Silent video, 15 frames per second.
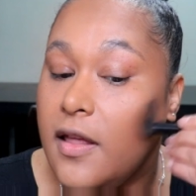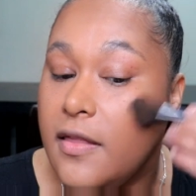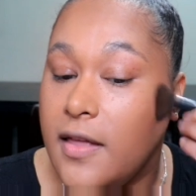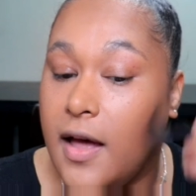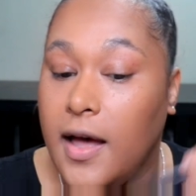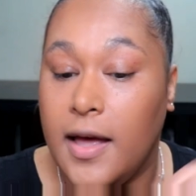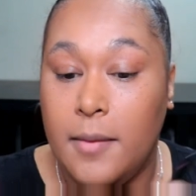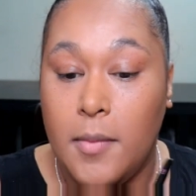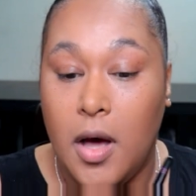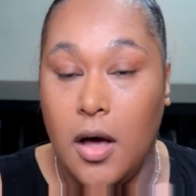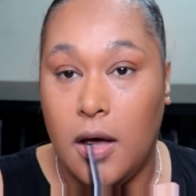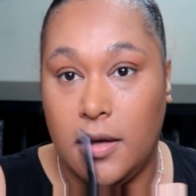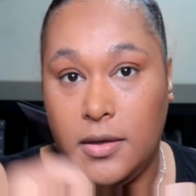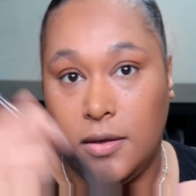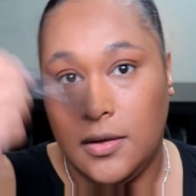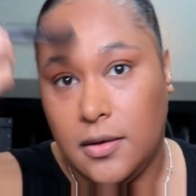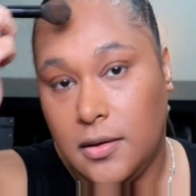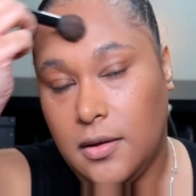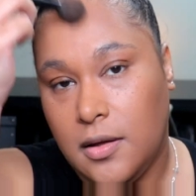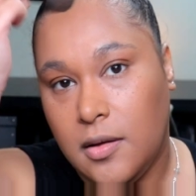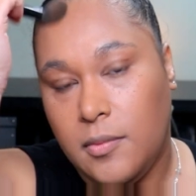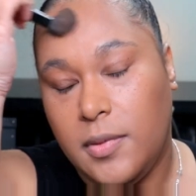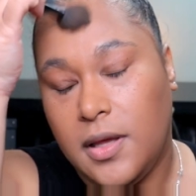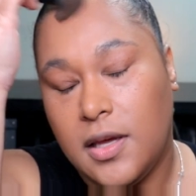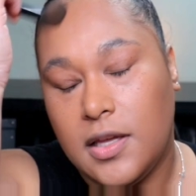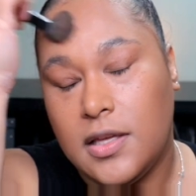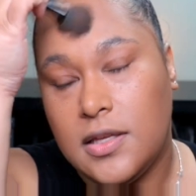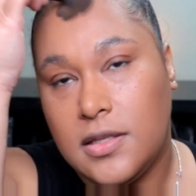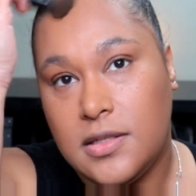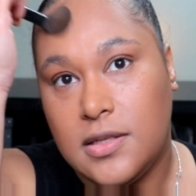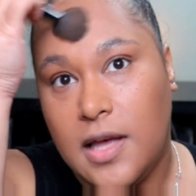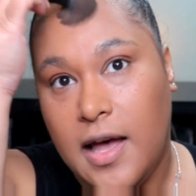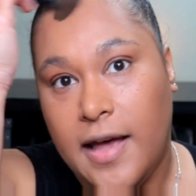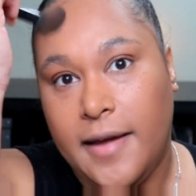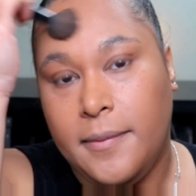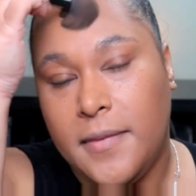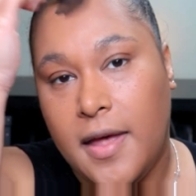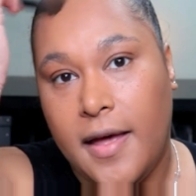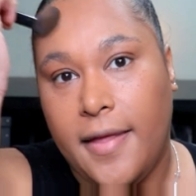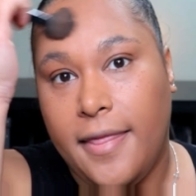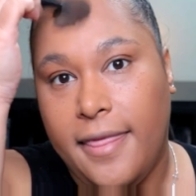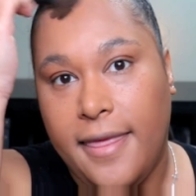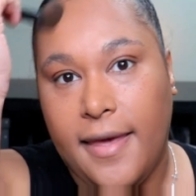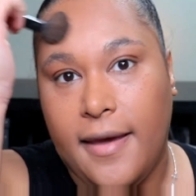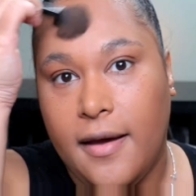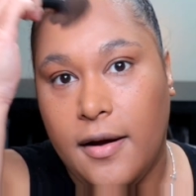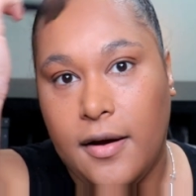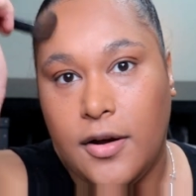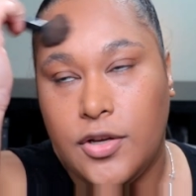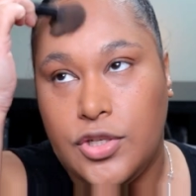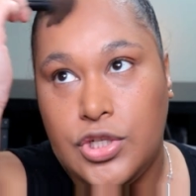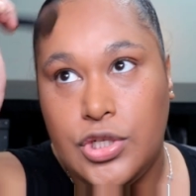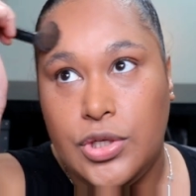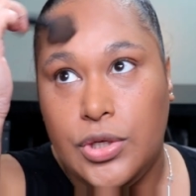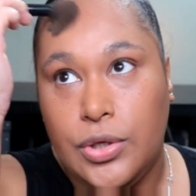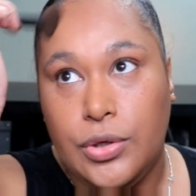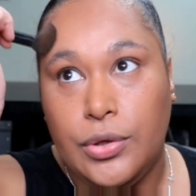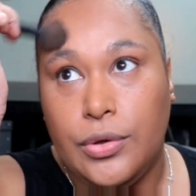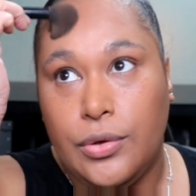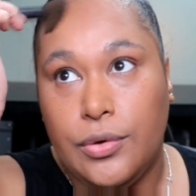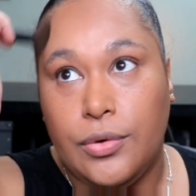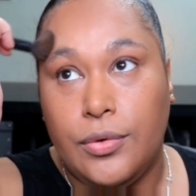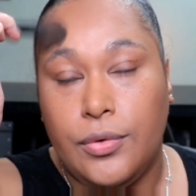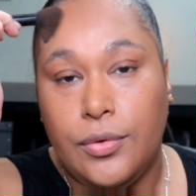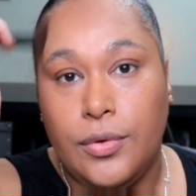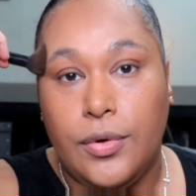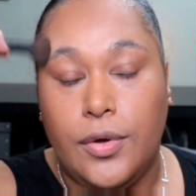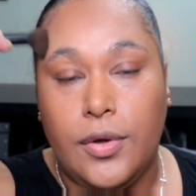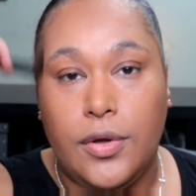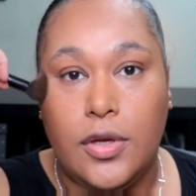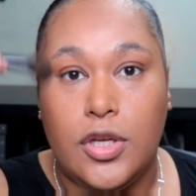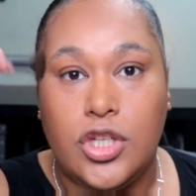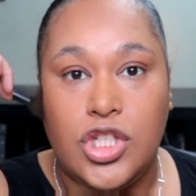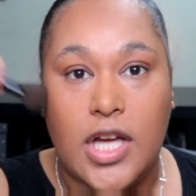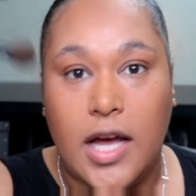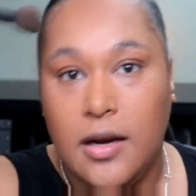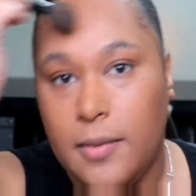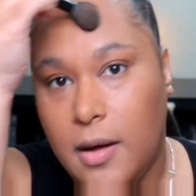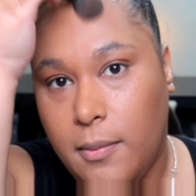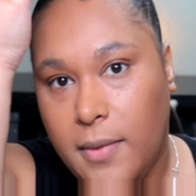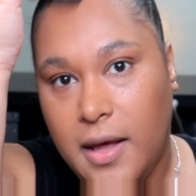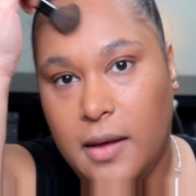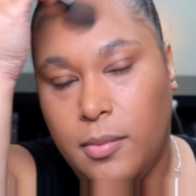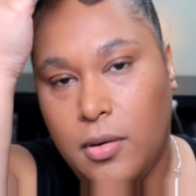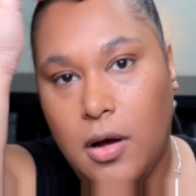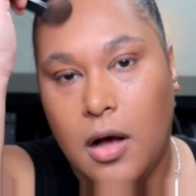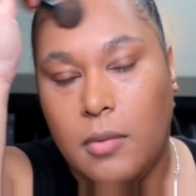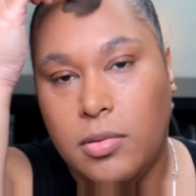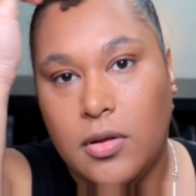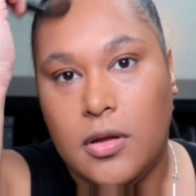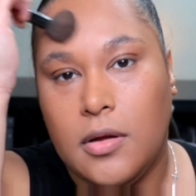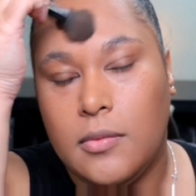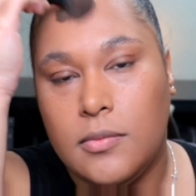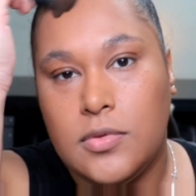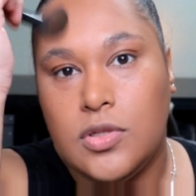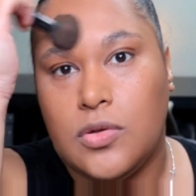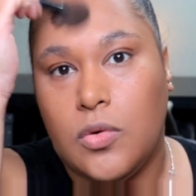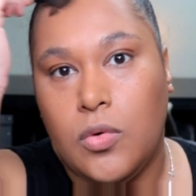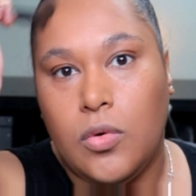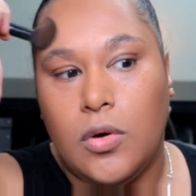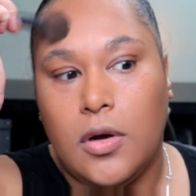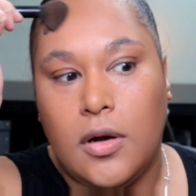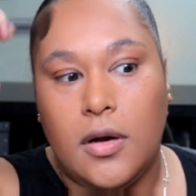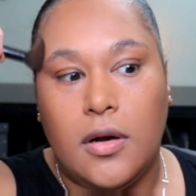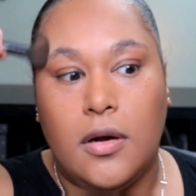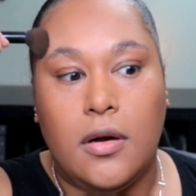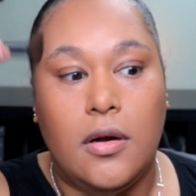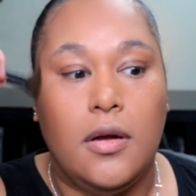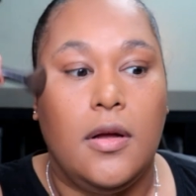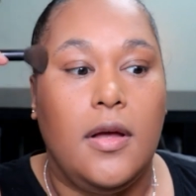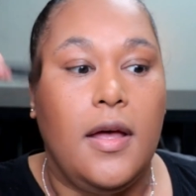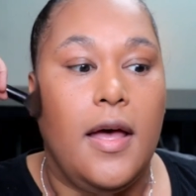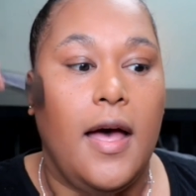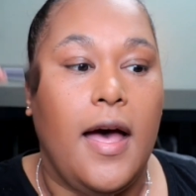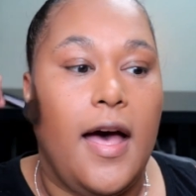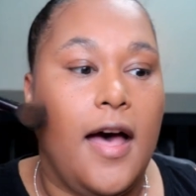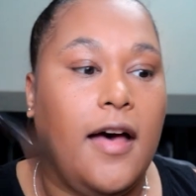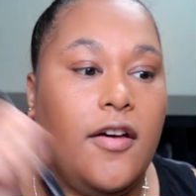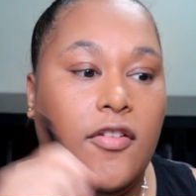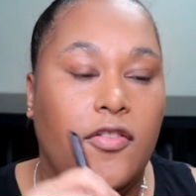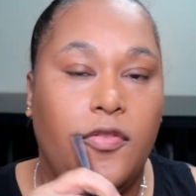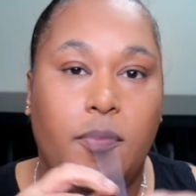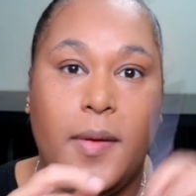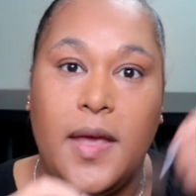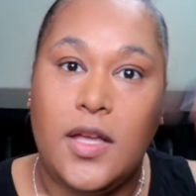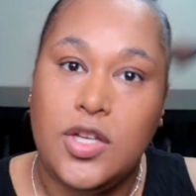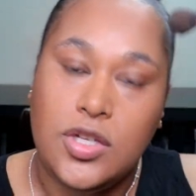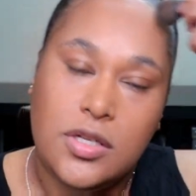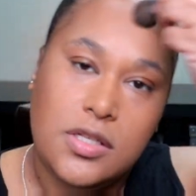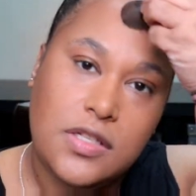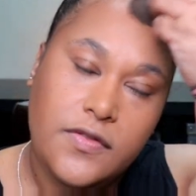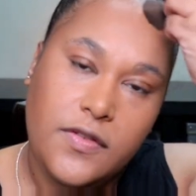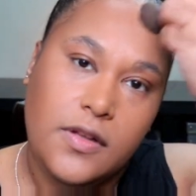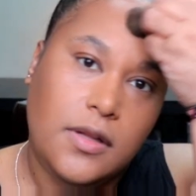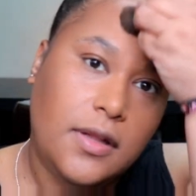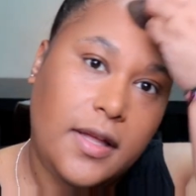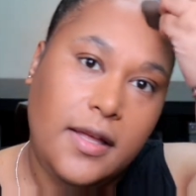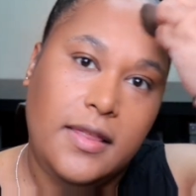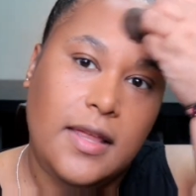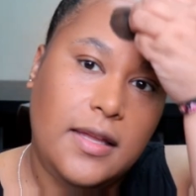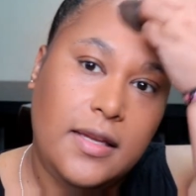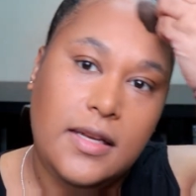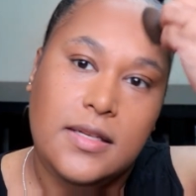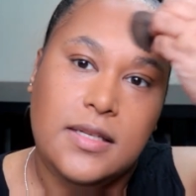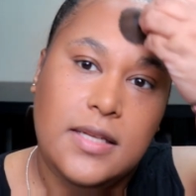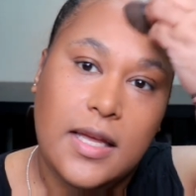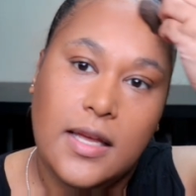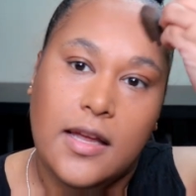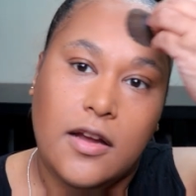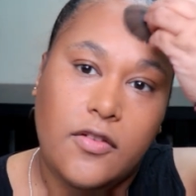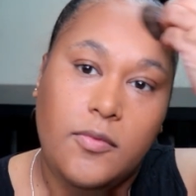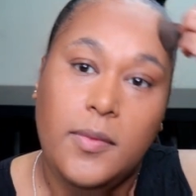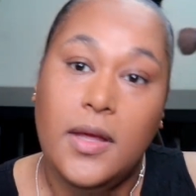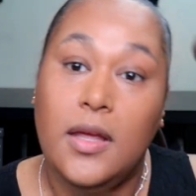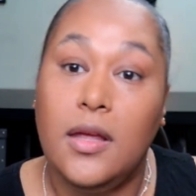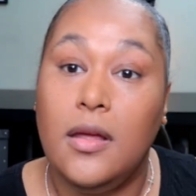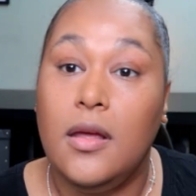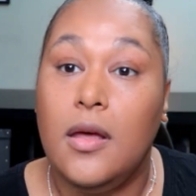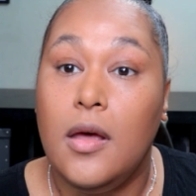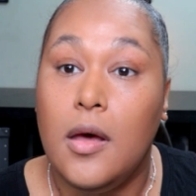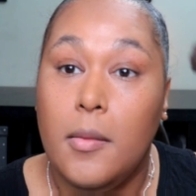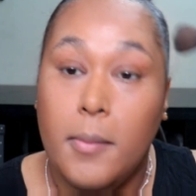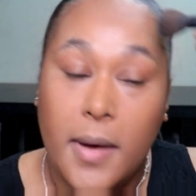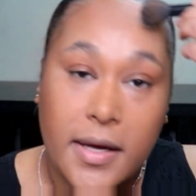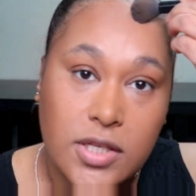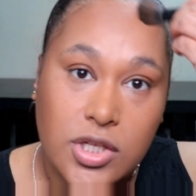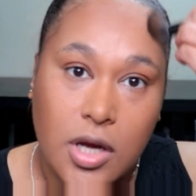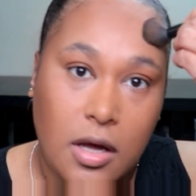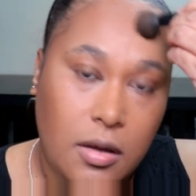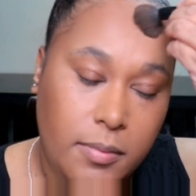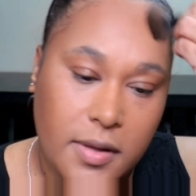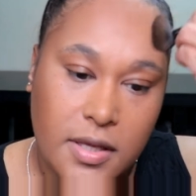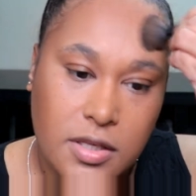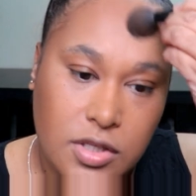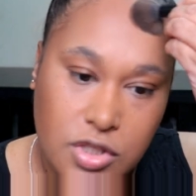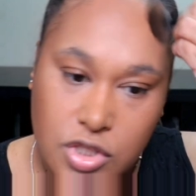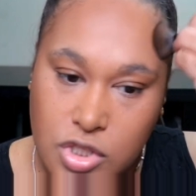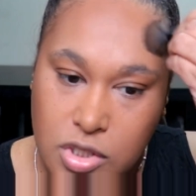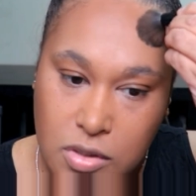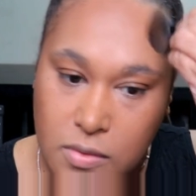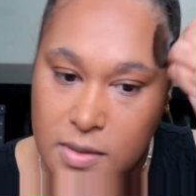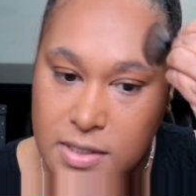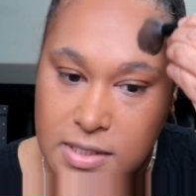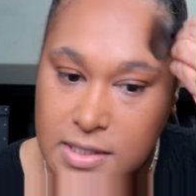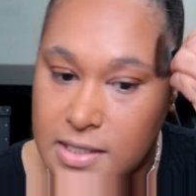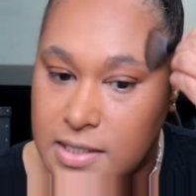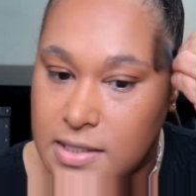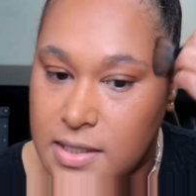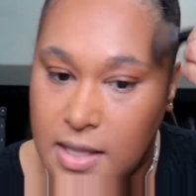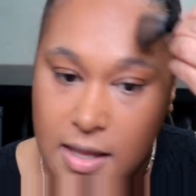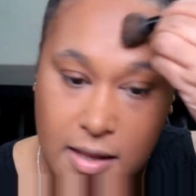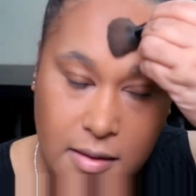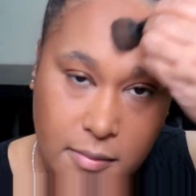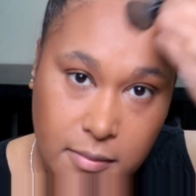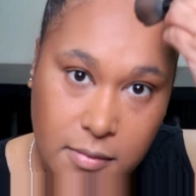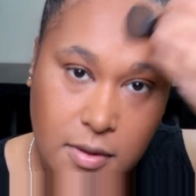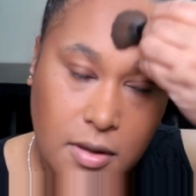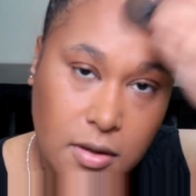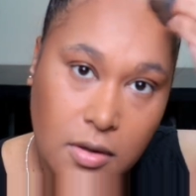that I'm on, because I'm not there to chat about my problems or have patients feel like they need to take care of me. My job is to assist them